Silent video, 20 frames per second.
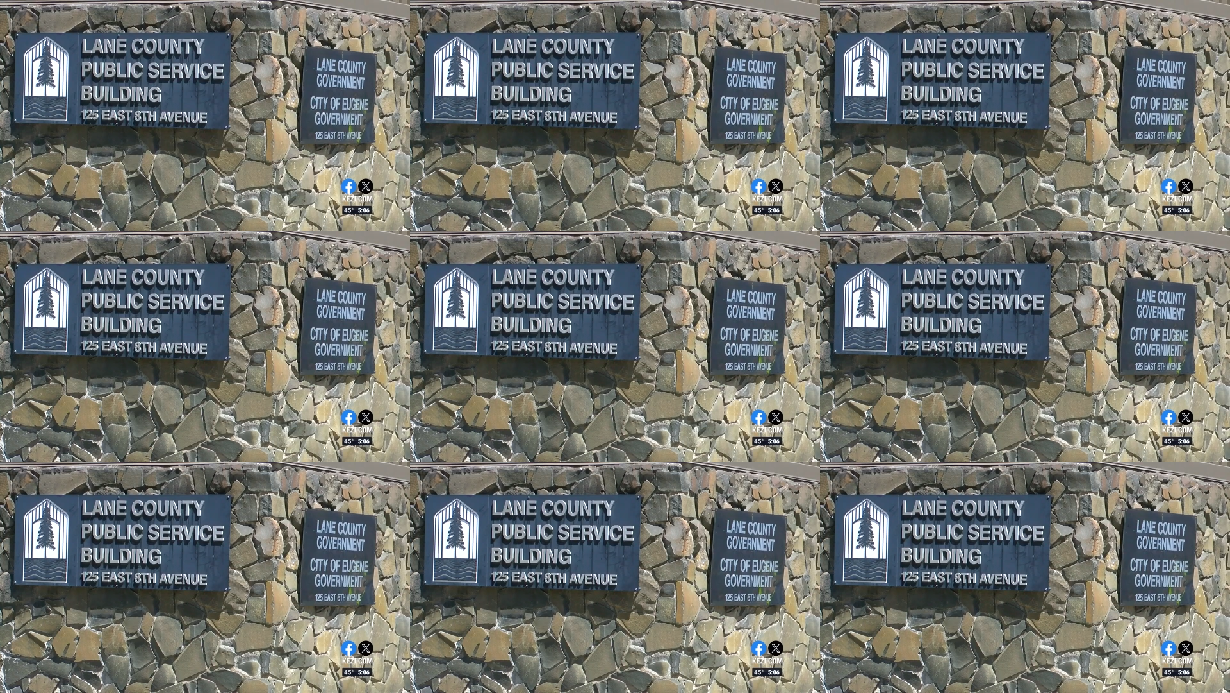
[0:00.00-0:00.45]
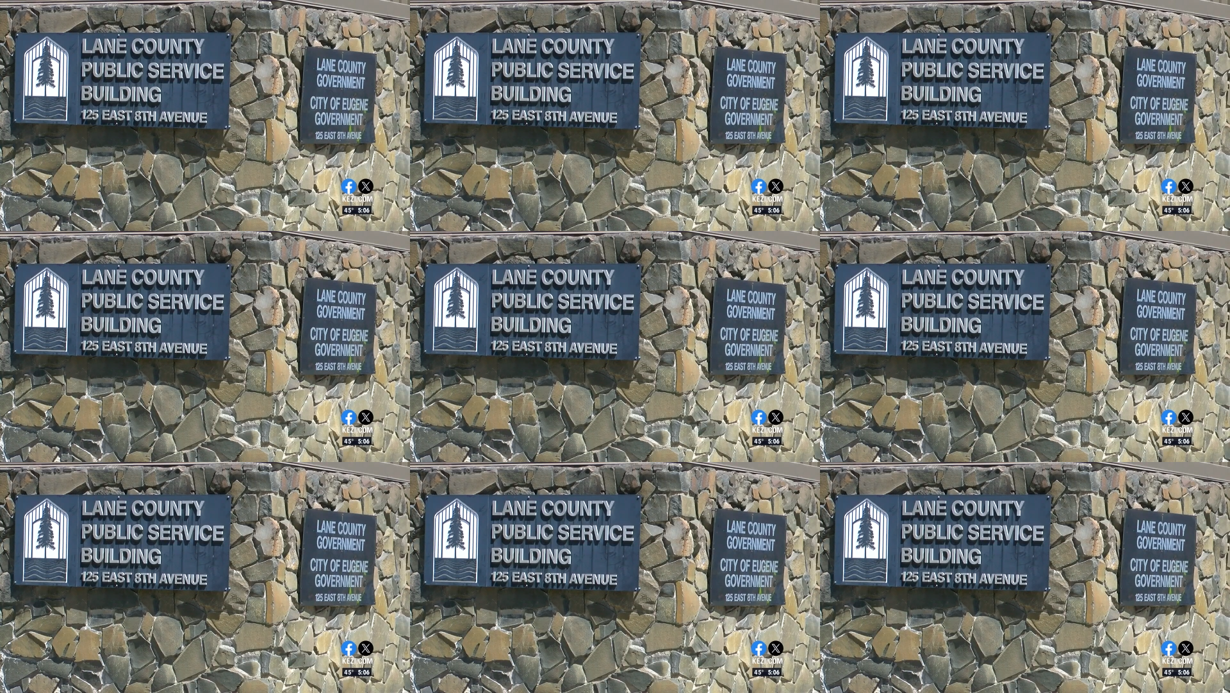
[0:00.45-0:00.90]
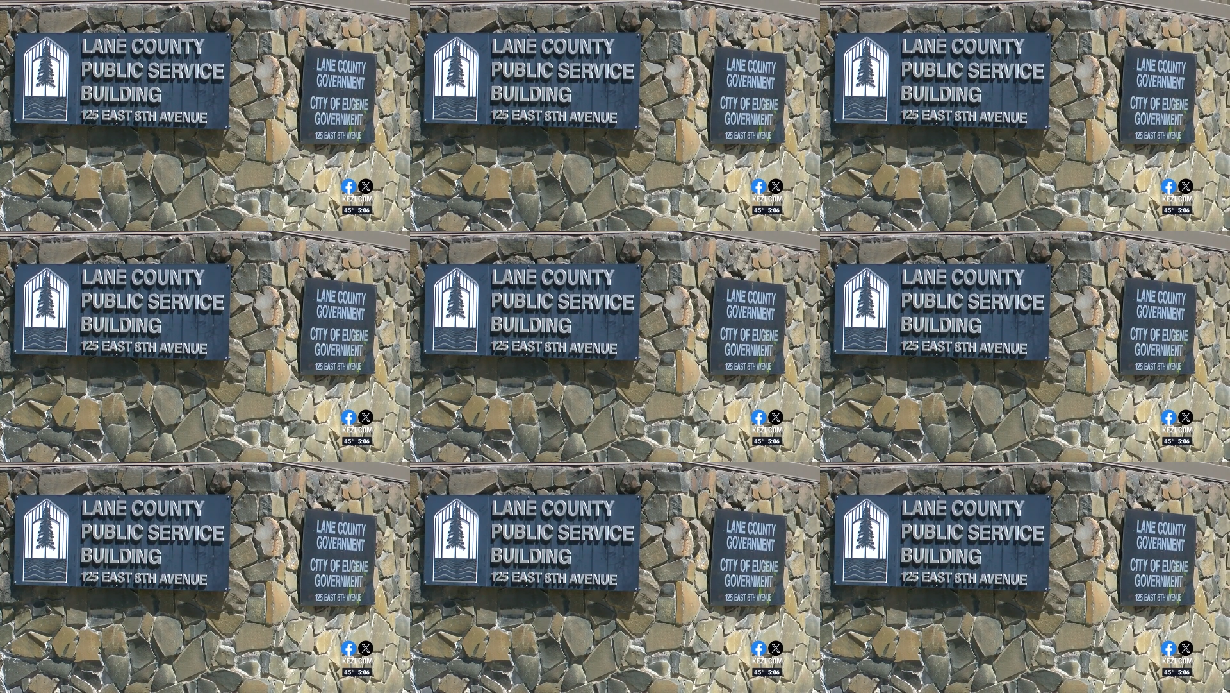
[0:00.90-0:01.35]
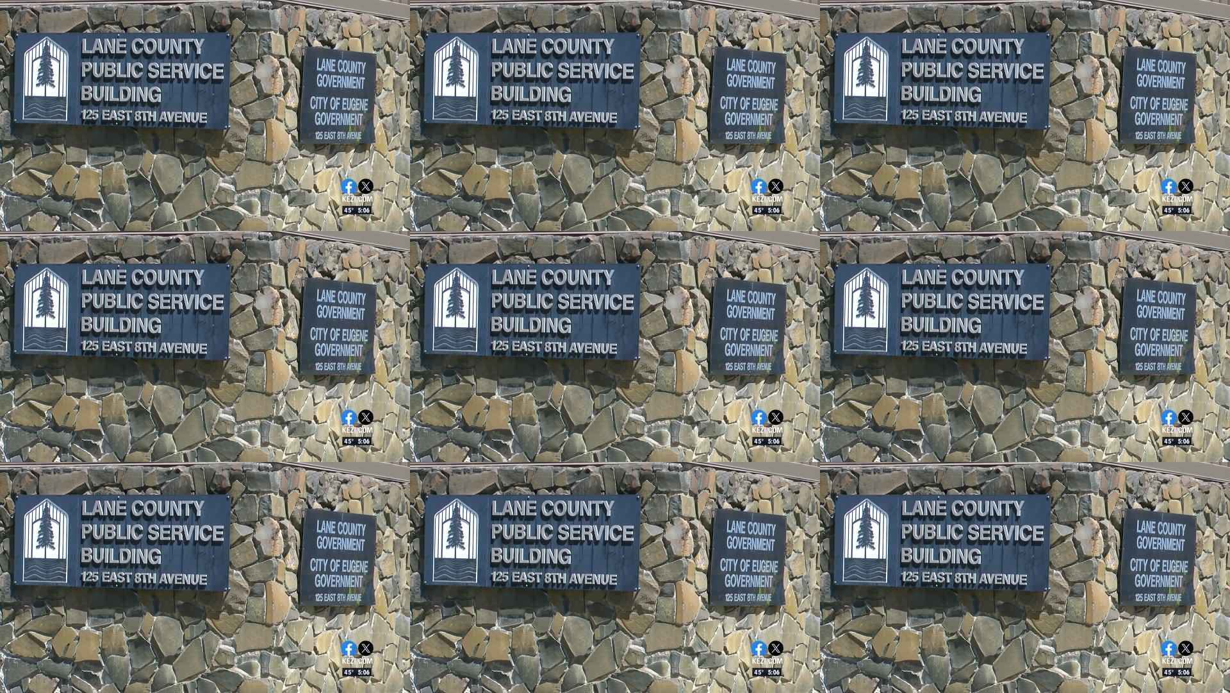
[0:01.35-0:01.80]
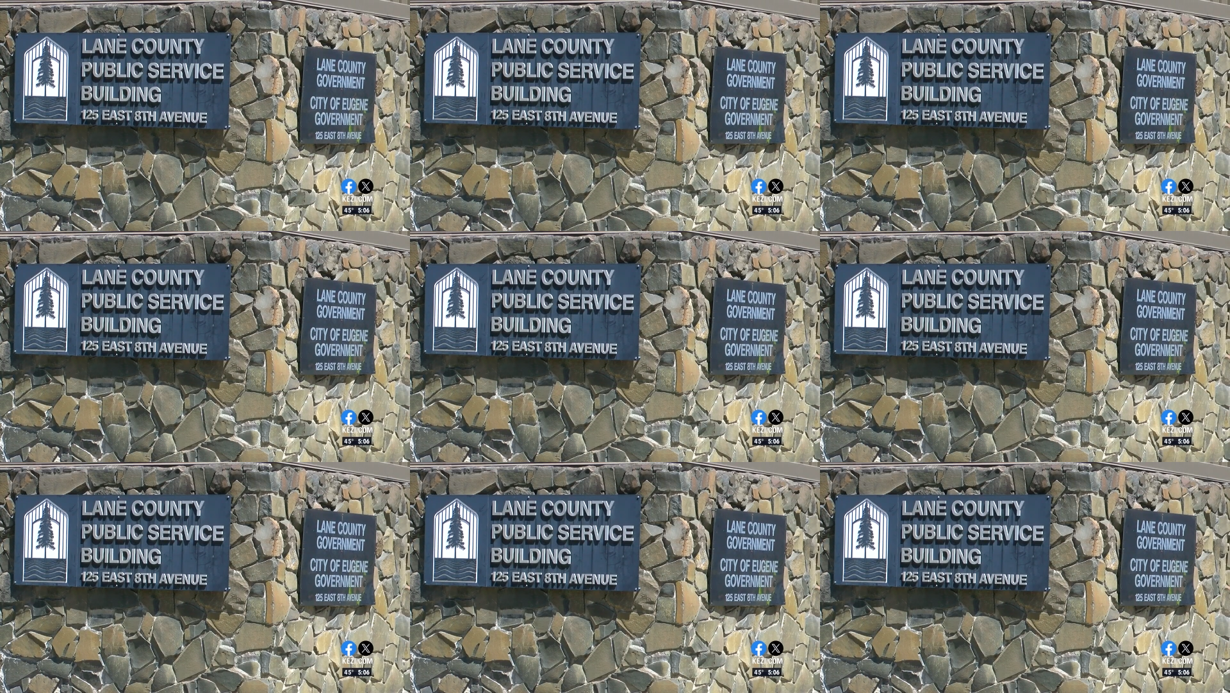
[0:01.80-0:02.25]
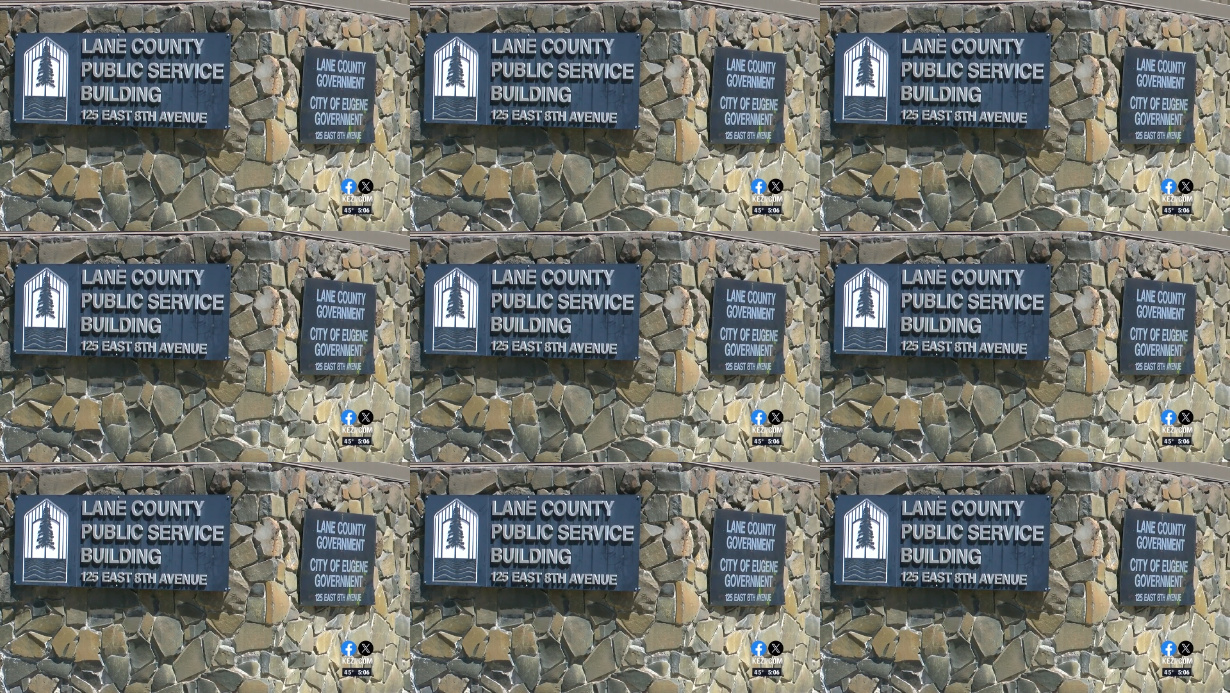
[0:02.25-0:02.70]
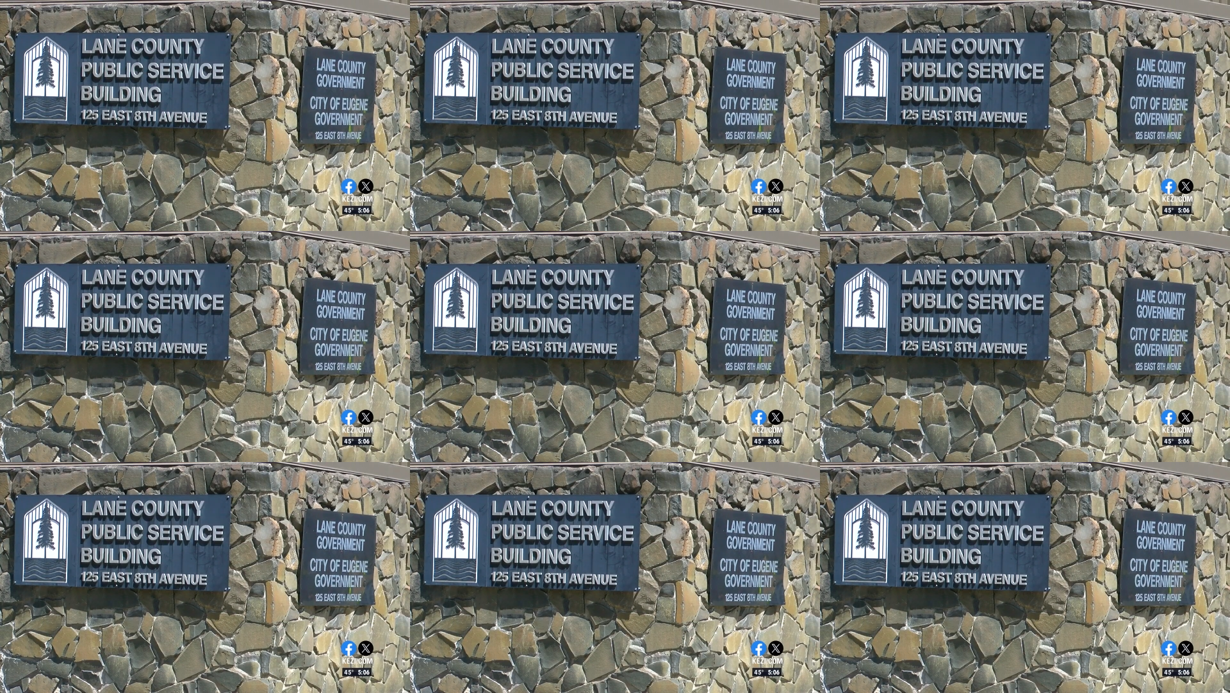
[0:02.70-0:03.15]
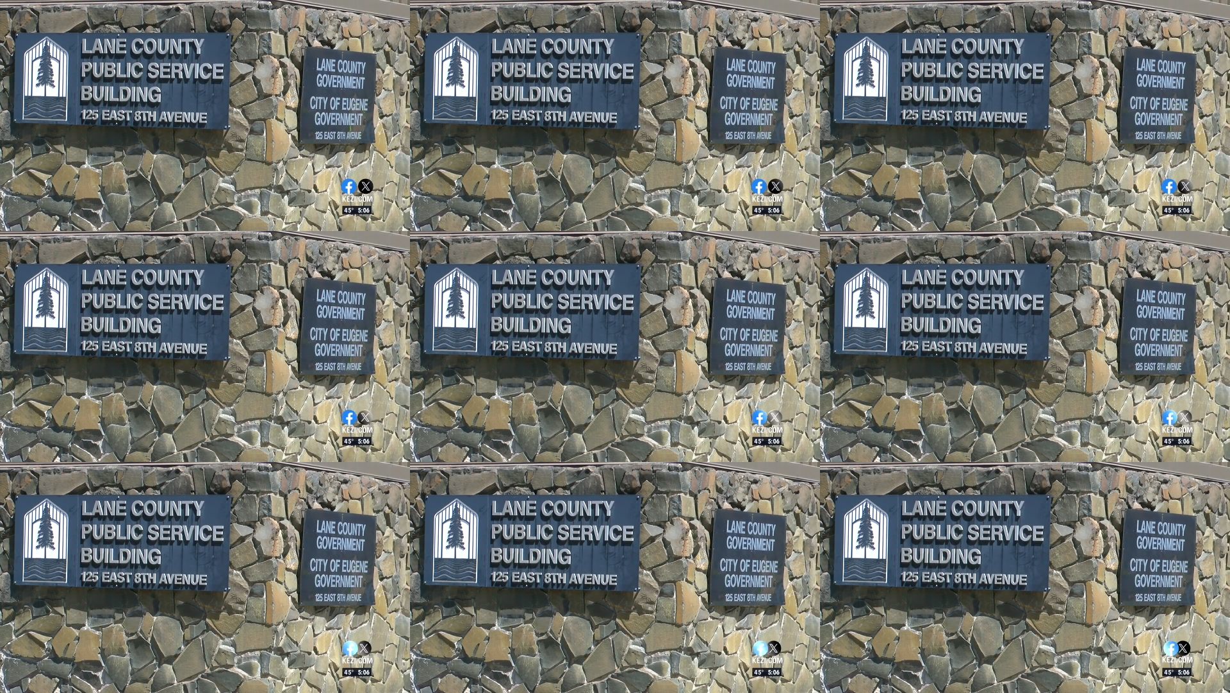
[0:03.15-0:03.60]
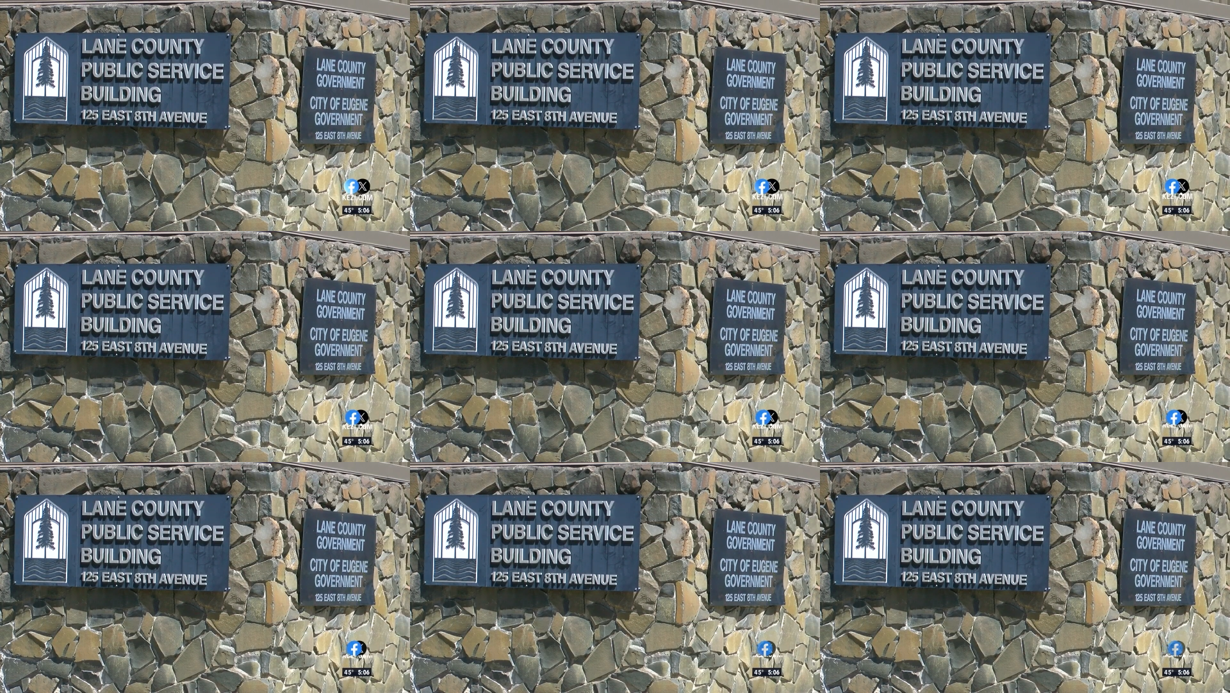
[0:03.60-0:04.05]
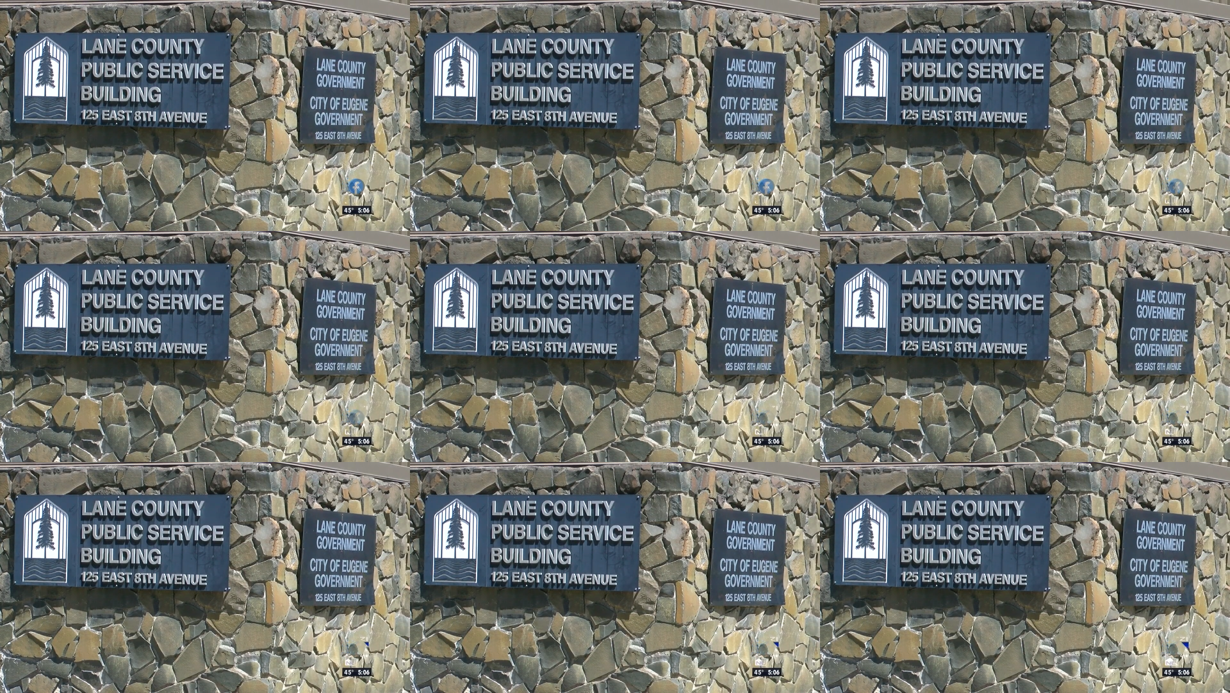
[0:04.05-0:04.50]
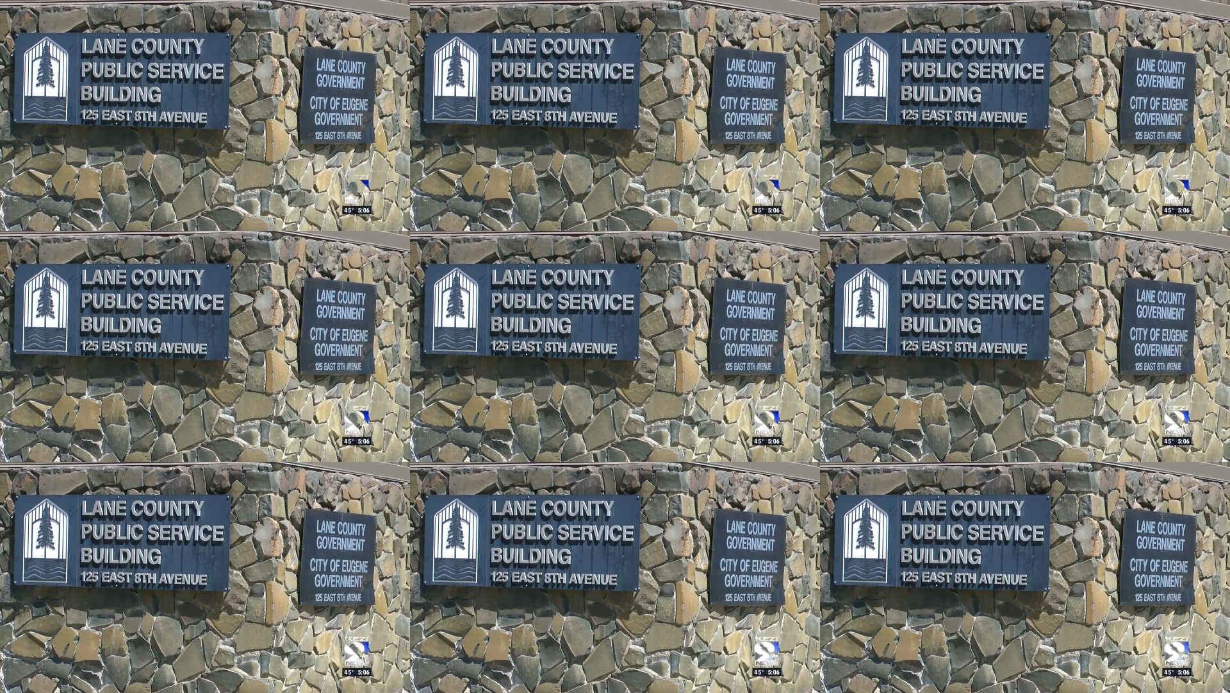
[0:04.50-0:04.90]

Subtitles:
Nobody's mouth can be seen.